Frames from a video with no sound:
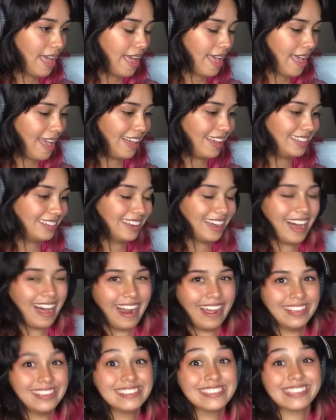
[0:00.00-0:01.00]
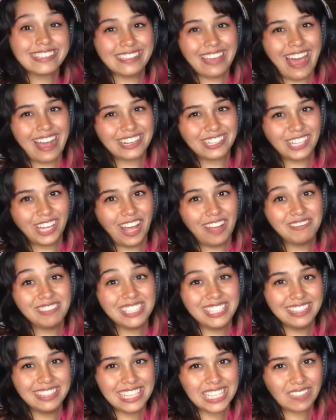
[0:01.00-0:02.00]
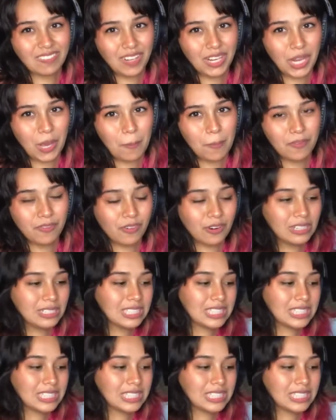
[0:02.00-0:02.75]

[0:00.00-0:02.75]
and I've seen this video before.